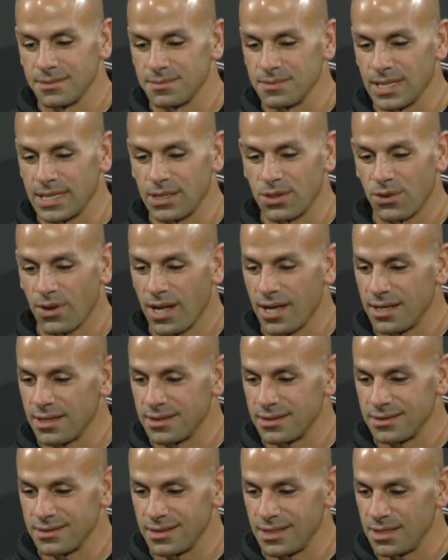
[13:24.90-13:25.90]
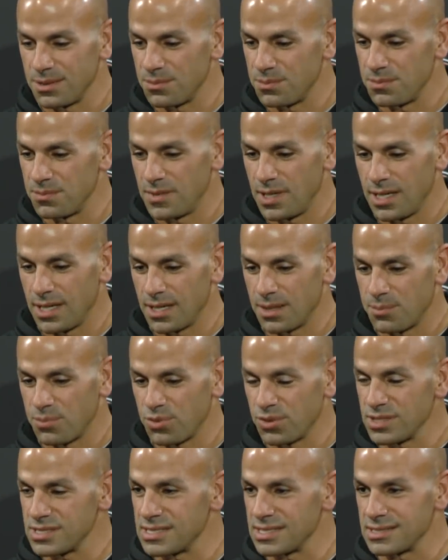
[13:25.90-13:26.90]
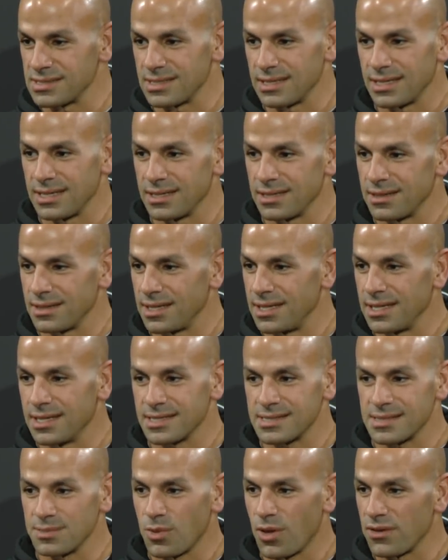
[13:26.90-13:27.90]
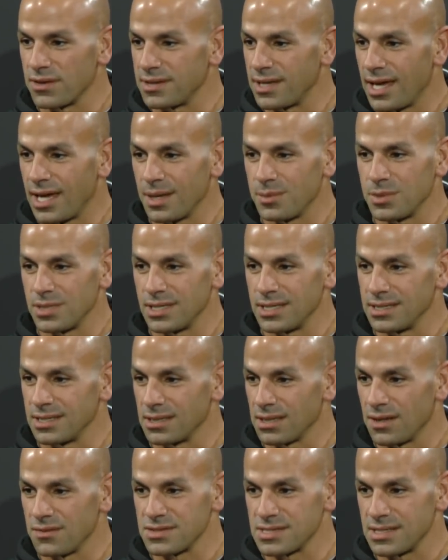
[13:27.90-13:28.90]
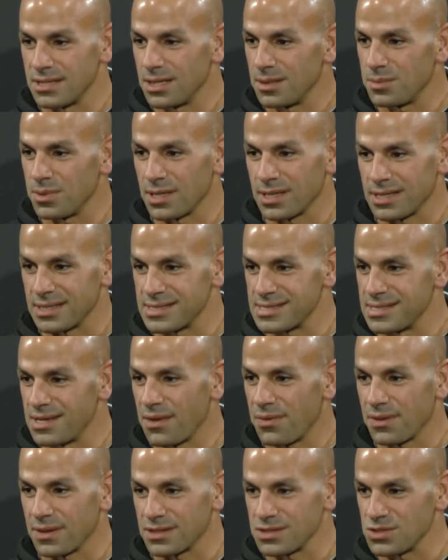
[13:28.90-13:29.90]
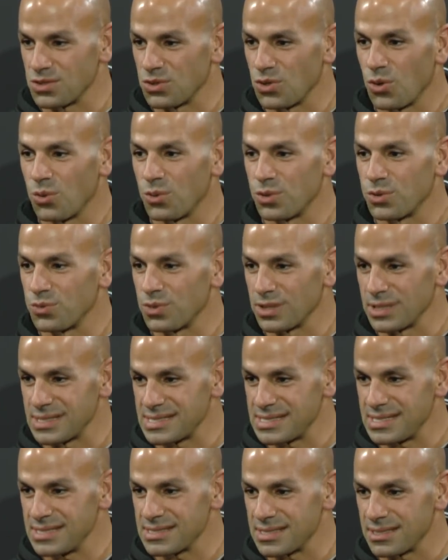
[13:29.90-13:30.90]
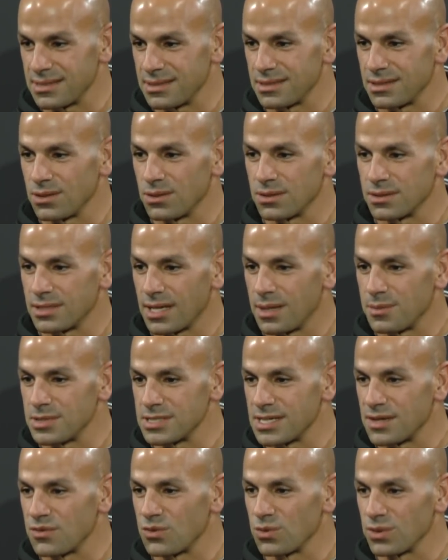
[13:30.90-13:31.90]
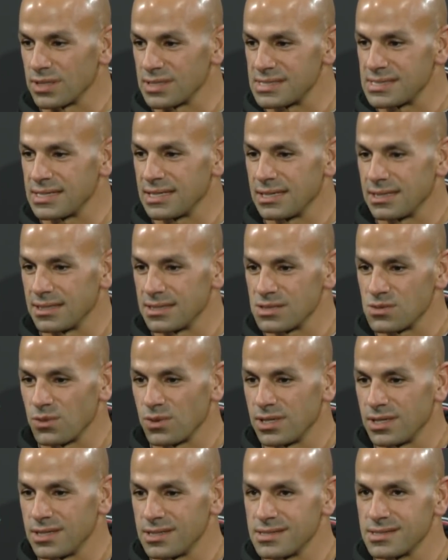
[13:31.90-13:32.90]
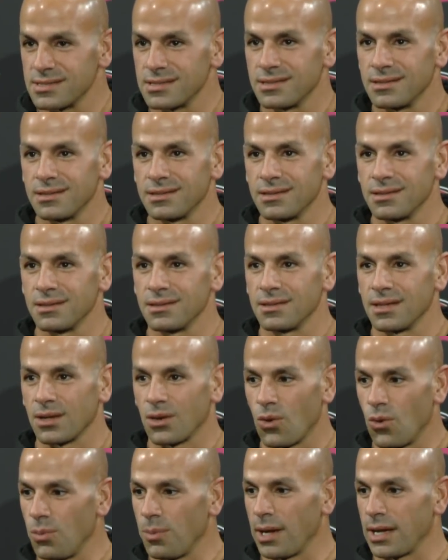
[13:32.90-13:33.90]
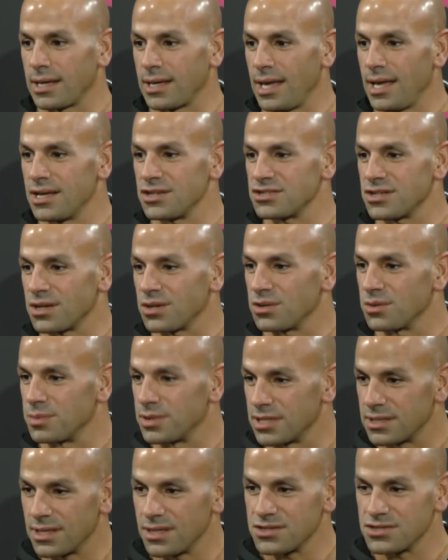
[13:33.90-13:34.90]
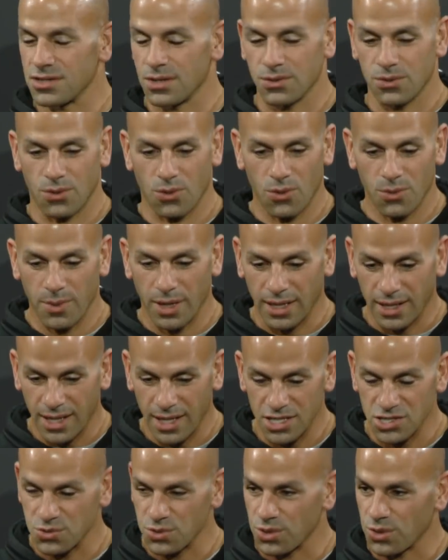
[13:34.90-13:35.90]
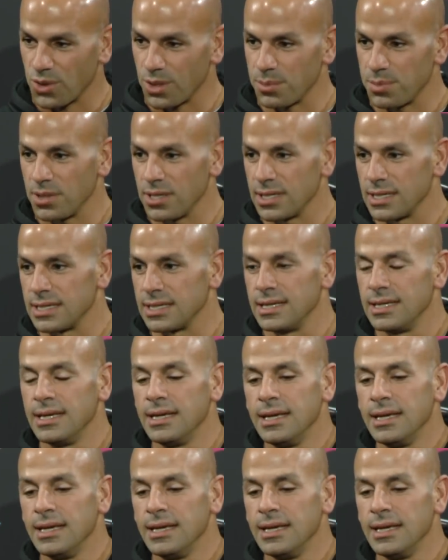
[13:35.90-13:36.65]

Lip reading: Later on in preseason, he gets them all the time, and he gloves it up like it's nothing, so no one really sees it. The only time it's ever really seen is when it's like, oh, my gosh, that could have been a touchdown, or oh, my gosh, what a great play.